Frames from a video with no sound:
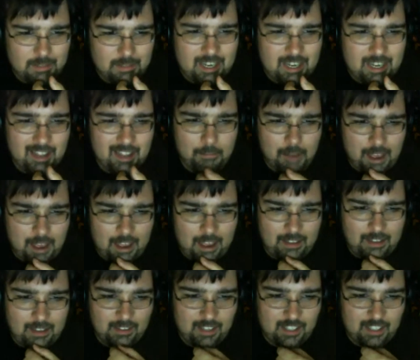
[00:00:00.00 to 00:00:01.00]
metallic
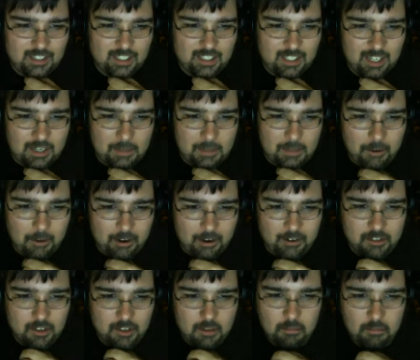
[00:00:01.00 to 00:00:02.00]
paint, lots of tiny
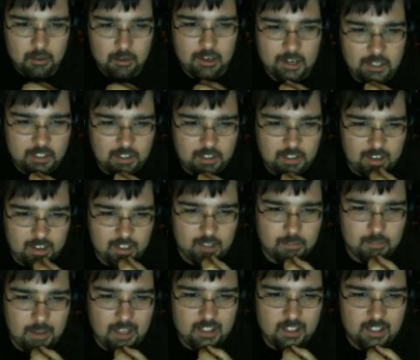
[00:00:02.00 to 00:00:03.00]
parts. Prediction,
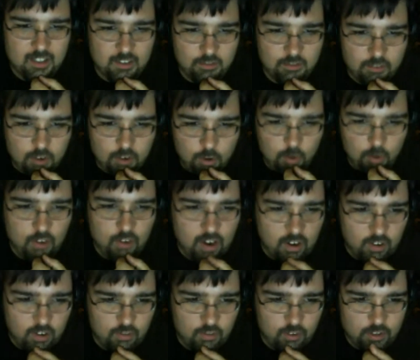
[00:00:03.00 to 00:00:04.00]
expensive. Or
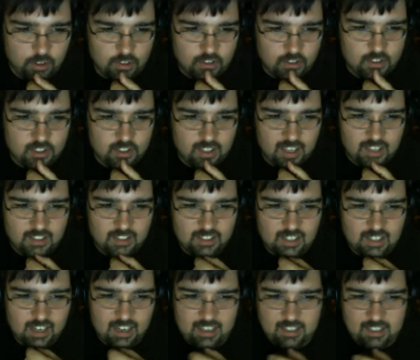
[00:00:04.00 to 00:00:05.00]
final versions less
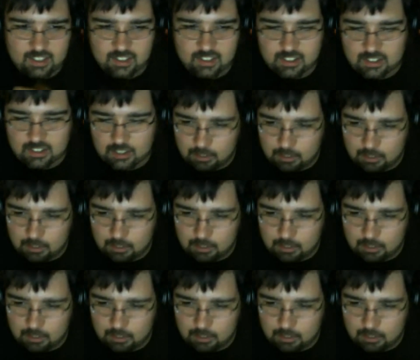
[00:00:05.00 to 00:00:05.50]
nice.